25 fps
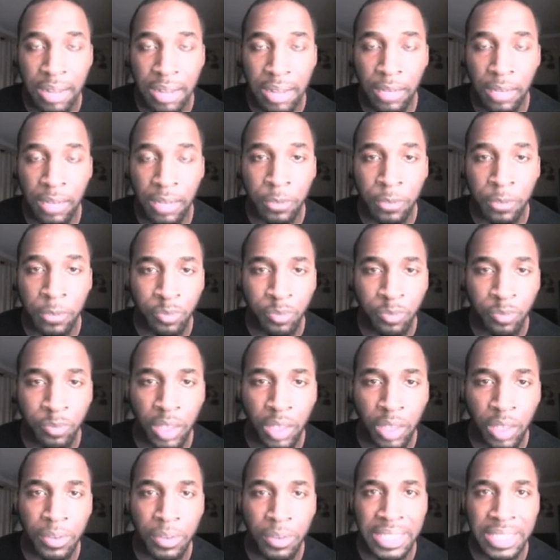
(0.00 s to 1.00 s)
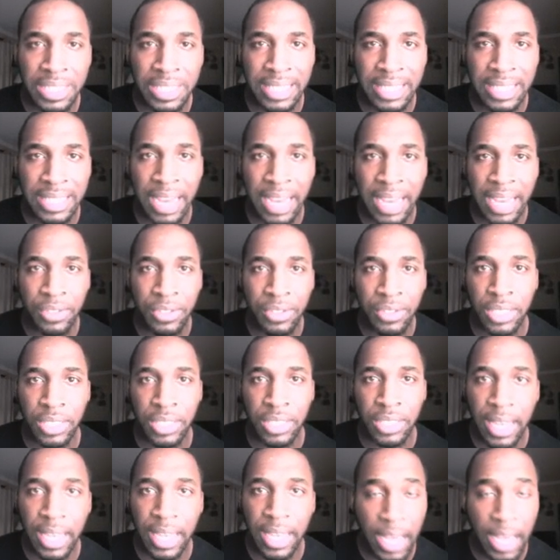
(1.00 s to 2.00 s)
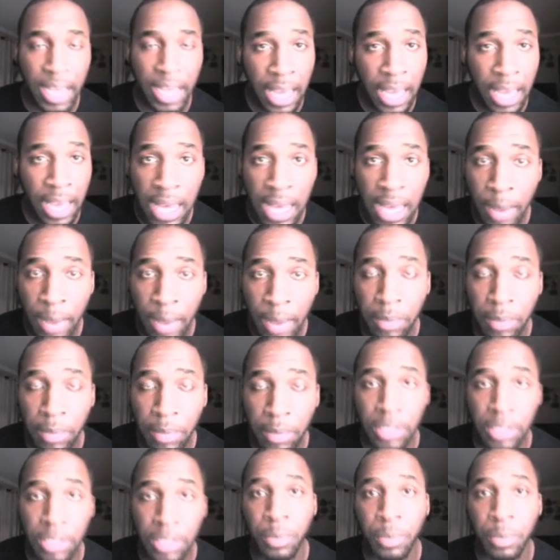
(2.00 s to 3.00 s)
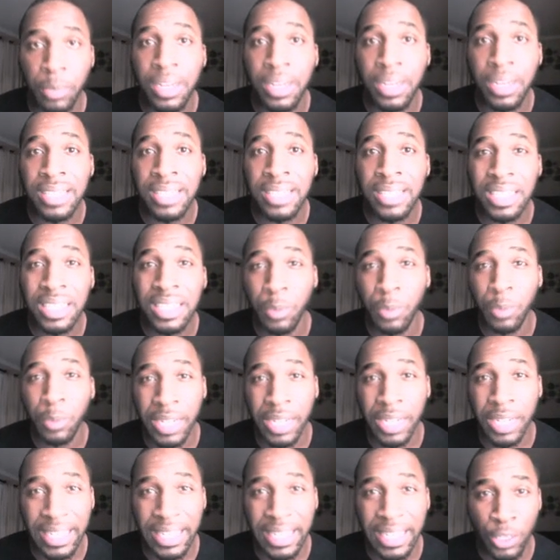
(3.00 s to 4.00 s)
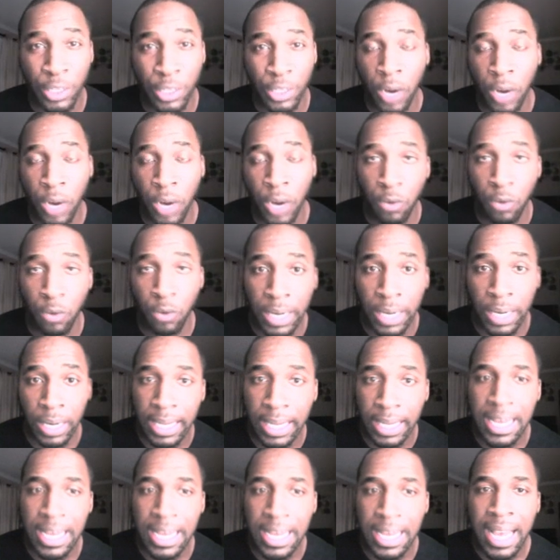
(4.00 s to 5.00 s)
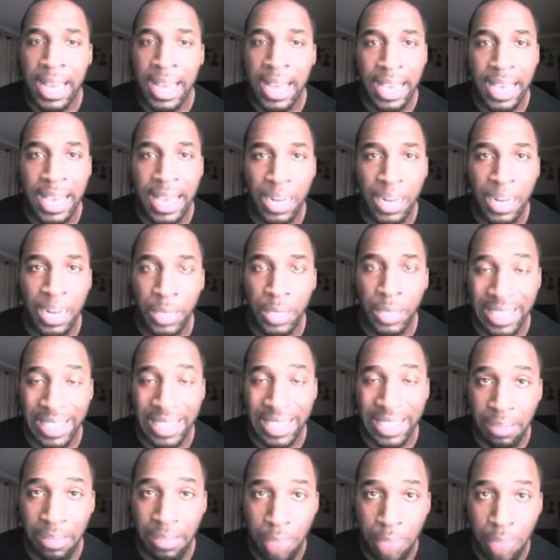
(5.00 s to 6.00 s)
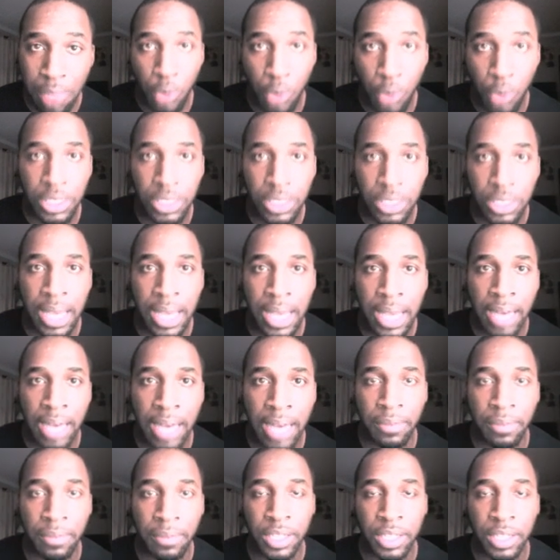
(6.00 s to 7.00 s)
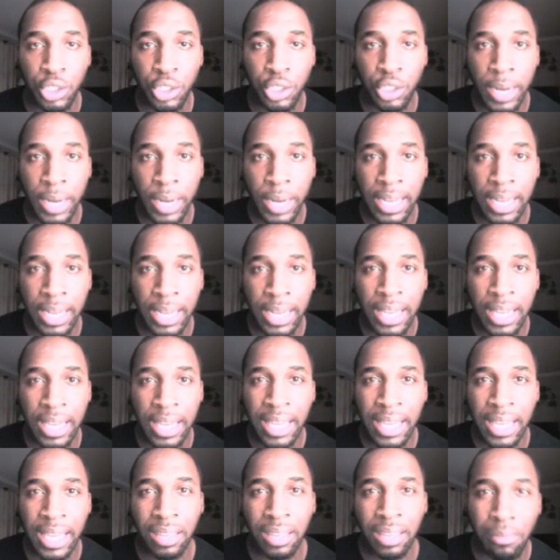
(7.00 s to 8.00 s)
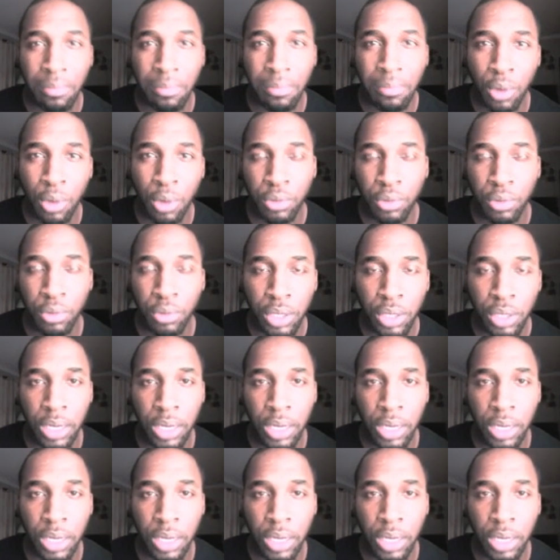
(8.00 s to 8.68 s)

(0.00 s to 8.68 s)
level. And the Vertex Live is saying, hey, I'm committed to the process. I'm ready to hit the ground running, and I want to get the most out of this training and get the most return